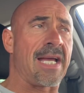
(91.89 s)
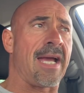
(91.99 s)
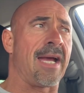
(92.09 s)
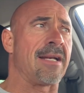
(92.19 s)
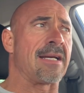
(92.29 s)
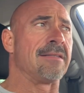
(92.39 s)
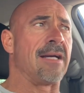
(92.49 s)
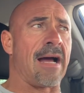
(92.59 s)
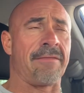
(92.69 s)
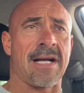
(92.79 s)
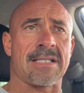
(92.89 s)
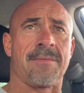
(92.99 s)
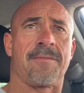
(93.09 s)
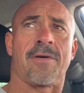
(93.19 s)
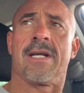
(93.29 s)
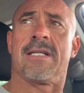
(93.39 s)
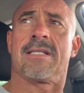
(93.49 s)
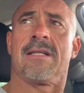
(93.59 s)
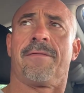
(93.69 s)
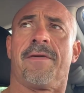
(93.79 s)
And I've got some
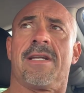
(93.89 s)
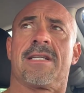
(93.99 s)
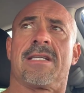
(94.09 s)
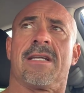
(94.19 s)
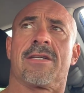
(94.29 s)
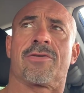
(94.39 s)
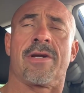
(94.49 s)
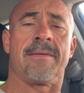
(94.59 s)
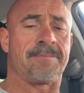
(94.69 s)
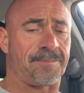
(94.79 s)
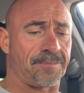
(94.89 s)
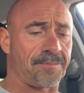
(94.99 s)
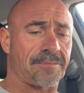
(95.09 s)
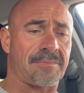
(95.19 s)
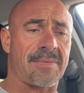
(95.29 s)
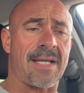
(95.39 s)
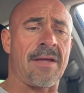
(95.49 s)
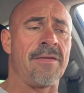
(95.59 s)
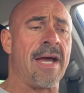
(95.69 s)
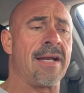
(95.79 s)
friends in the fitness industry
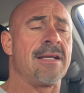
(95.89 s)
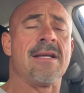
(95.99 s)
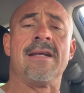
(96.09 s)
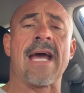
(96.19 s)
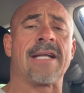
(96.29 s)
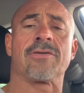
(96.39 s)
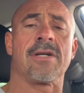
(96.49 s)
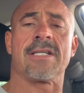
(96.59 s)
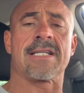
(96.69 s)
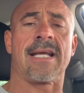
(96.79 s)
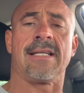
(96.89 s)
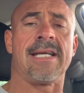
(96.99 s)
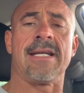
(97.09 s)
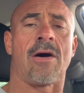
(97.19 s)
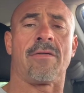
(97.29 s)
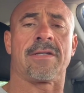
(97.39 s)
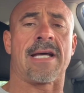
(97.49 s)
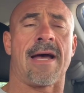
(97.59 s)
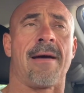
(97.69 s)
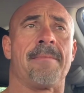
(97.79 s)
that naturally stay lean all the
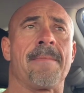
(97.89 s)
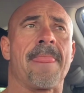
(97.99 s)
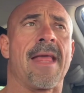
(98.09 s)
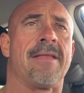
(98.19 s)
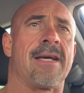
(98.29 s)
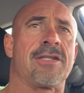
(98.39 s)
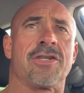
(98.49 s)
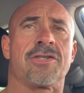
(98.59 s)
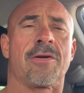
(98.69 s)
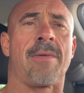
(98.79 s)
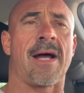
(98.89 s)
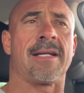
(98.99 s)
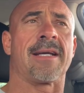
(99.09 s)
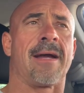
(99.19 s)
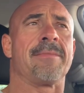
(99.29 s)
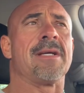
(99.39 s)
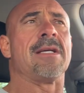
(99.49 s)
time. That's just their body type.